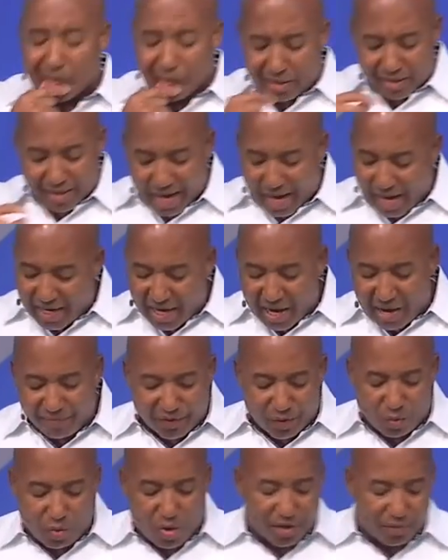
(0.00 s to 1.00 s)
Not
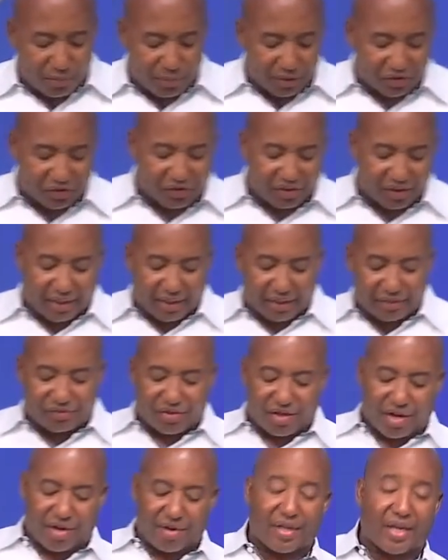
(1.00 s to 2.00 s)
everyone receives
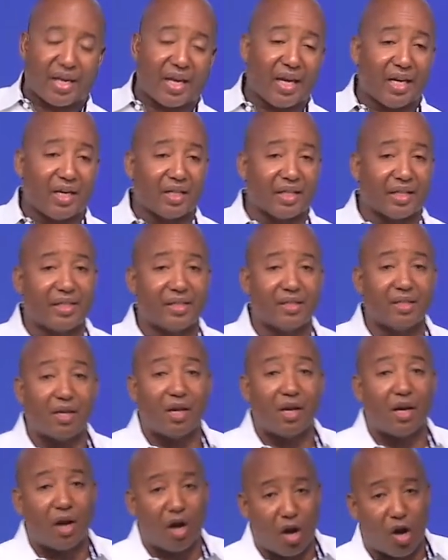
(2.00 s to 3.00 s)
their healing
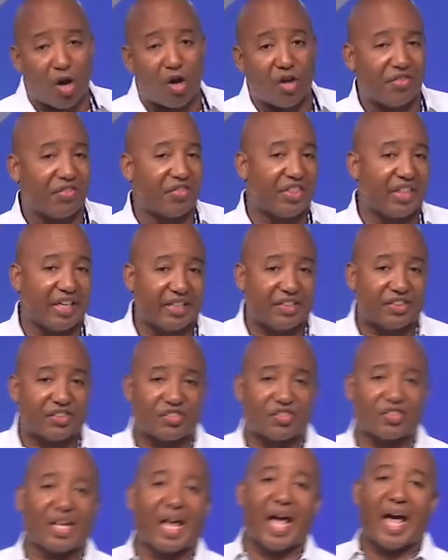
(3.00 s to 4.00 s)
on this
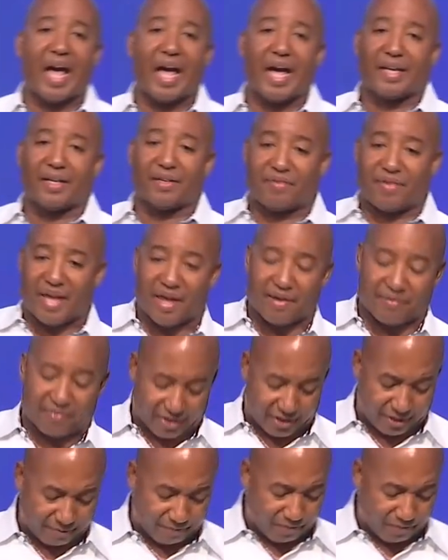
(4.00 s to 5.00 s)
side of heaven.